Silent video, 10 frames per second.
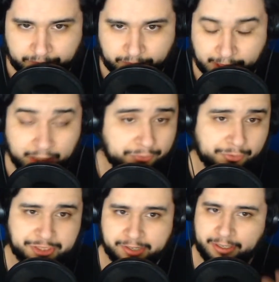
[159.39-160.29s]
yeah, also
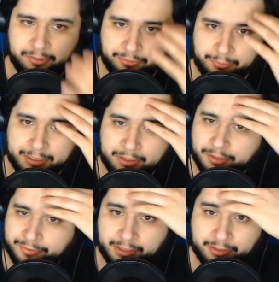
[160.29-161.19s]
shout out to what Nino
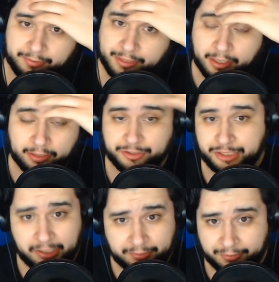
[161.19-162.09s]
said, because yeah, shout
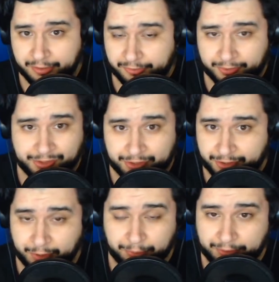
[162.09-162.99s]
out to this
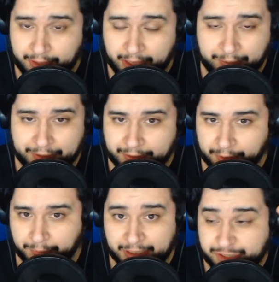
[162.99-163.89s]
show, how it dealt with
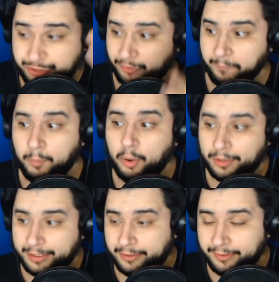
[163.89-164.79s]
the issue of bullying,
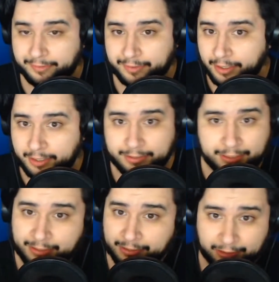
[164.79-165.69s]
because they
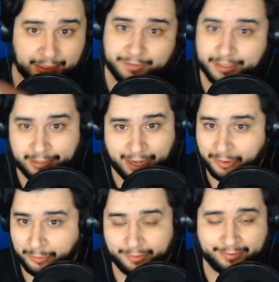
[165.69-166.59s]
didn't leave it how it
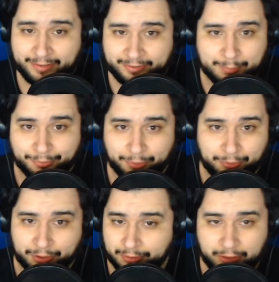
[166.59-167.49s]
was last episode,
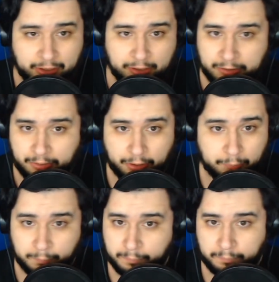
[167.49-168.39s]
or
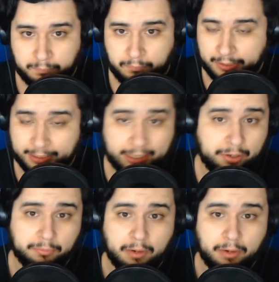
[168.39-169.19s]
like how